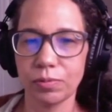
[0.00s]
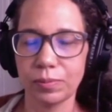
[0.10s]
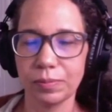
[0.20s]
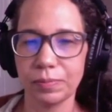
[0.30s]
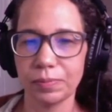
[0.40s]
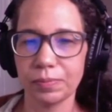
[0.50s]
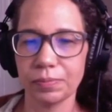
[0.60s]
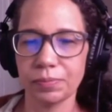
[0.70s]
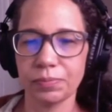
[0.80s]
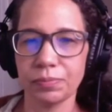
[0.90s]

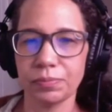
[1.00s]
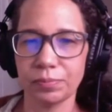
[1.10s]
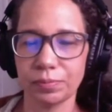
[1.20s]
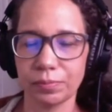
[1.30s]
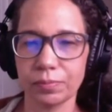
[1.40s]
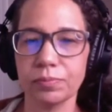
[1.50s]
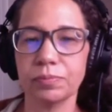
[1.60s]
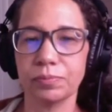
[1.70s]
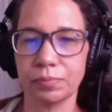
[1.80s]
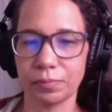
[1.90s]

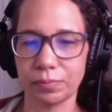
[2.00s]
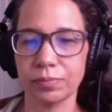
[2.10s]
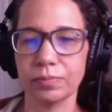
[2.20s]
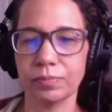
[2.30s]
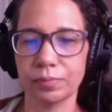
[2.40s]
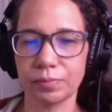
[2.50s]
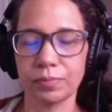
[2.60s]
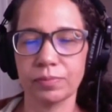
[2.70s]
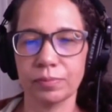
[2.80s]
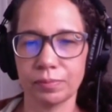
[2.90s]

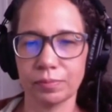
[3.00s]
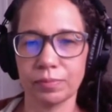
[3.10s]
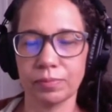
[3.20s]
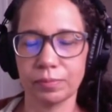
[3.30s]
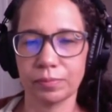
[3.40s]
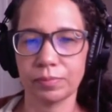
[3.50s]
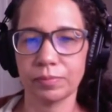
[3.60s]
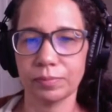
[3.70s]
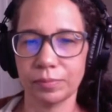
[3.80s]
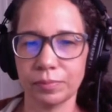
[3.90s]

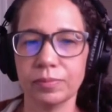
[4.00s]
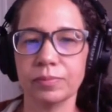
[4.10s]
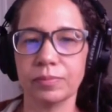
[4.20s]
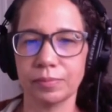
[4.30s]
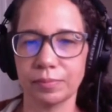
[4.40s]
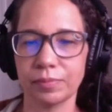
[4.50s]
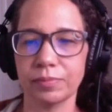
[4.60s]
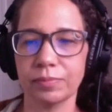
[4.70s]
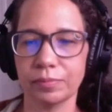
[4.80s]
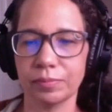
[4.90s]

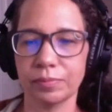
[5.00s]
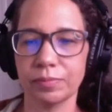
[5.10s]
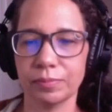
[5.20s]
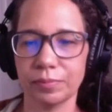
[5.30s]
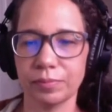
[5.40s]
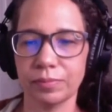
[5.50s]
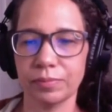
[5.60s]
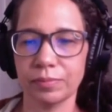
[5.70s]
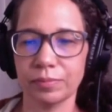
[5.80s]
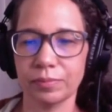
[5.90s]

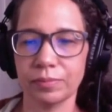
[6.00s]
The person shown says nothing.